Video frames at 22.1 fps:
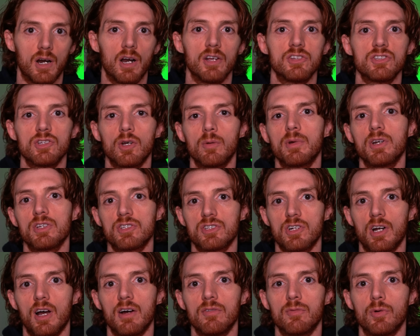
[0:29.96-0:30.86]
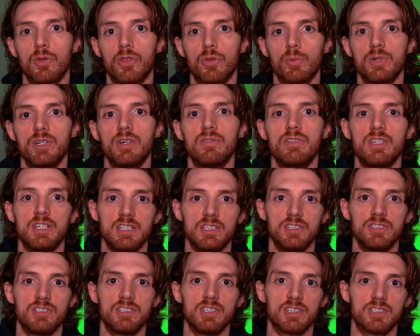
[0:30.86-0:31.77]
All right, so I'm going to start off with 3 of
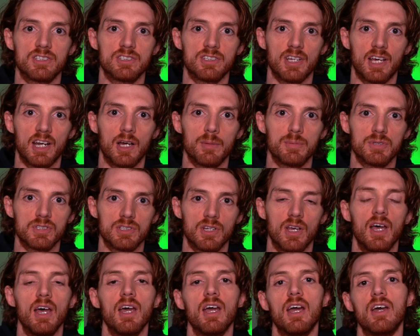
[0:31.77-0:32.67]
the easiest setups,